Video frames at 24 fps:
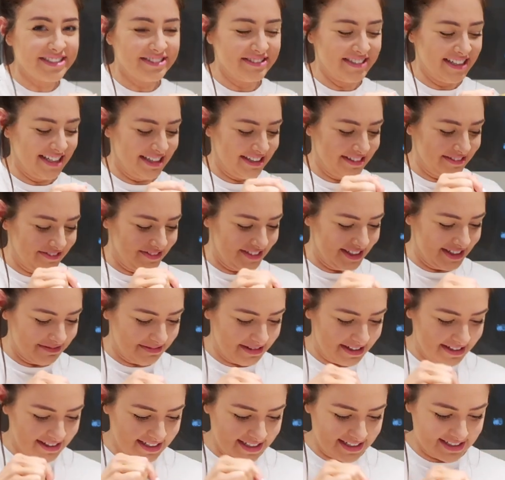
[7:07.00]
don't know how I feel
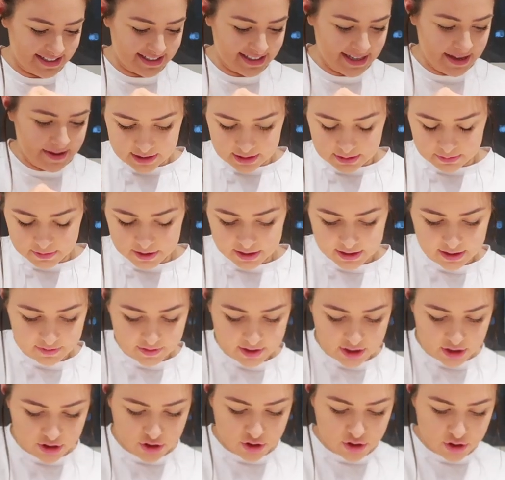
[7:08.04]
about this. I'm gonna give
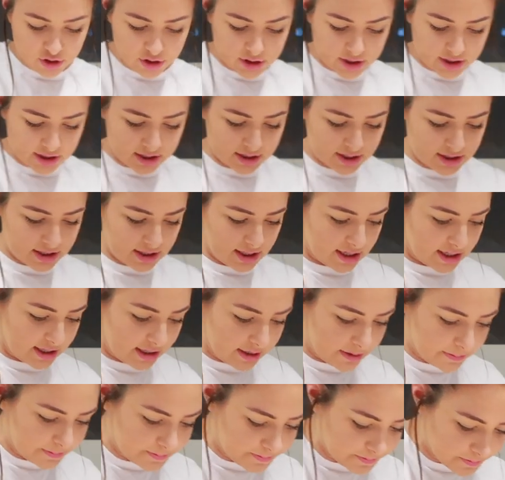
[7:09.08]
it a good
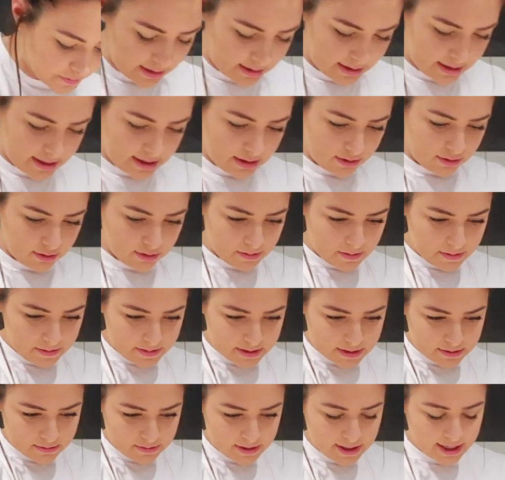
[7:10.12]
stir. And then how long am I
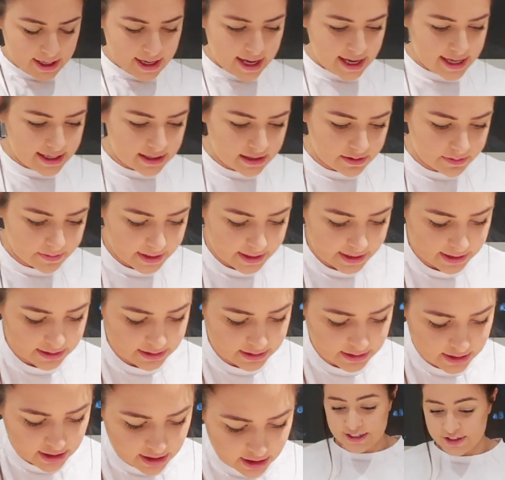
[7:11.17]
going to wait? 8 minutes.
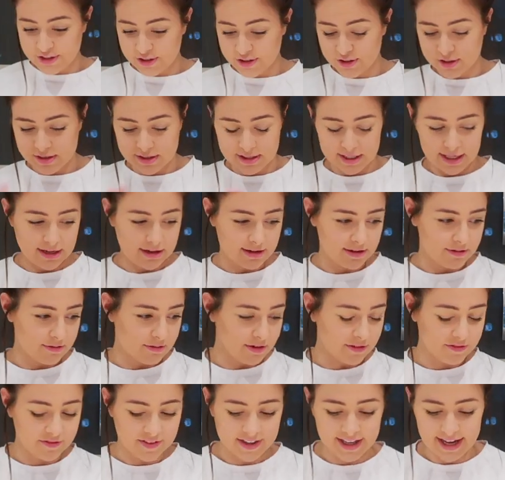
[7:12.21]
It should take
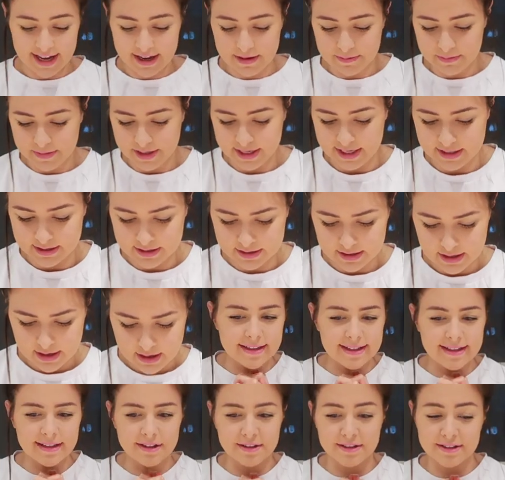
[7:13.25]
roughly 8 minutes.
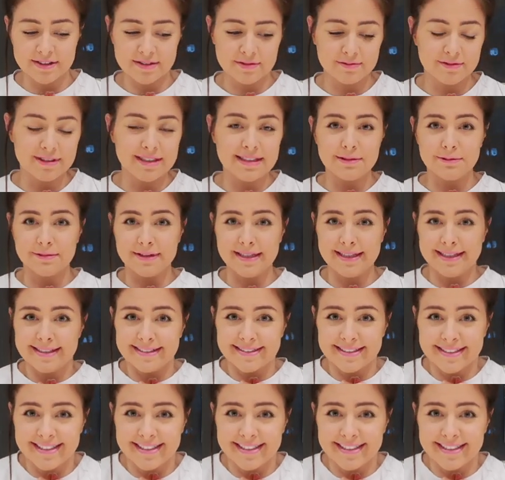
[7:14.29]
It looks really weird.